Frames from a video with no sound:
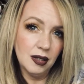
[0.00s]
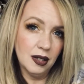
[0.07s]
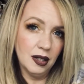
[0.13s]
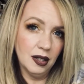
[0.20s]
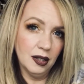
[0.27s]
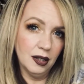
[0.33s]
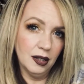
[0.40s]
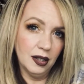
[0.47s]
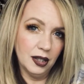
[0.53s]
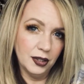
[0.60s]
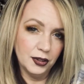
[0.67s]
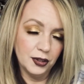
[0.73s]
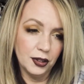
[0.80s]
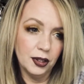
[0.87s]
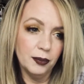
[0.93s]

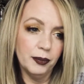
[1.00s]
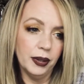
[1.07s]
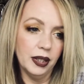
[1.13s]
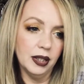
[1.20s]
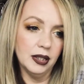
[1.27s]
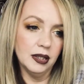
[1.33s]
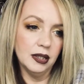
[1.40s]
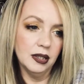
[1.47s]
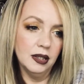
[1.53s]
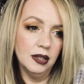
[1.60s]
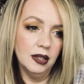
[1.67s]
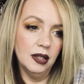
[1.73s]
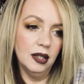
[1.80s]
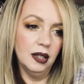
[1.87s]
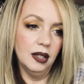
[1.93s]
under, but
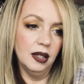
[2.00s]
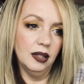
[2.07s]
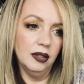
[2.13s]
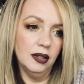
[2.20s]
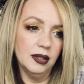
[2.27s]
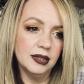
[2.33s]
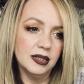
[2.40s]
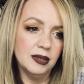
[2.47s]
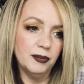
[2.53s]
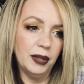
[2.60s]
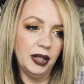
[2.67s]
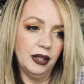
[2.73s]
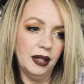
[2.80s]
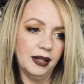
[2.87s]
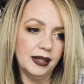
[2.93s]
it looks to
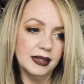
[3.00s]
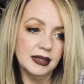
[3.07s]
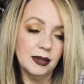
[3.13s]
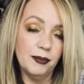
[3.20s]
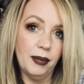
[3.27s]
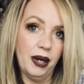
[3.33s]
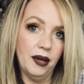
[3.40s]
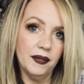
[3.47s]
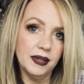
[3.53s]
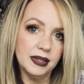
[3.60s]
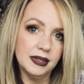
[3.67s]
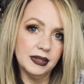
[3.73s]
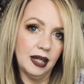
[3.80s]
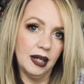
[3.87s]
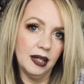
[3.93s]
me like it's about the
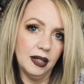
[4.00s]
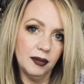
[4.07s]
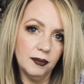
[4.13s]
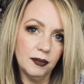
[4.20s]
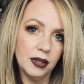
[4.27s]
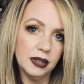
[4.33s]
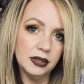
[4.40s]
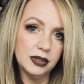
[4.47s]
same,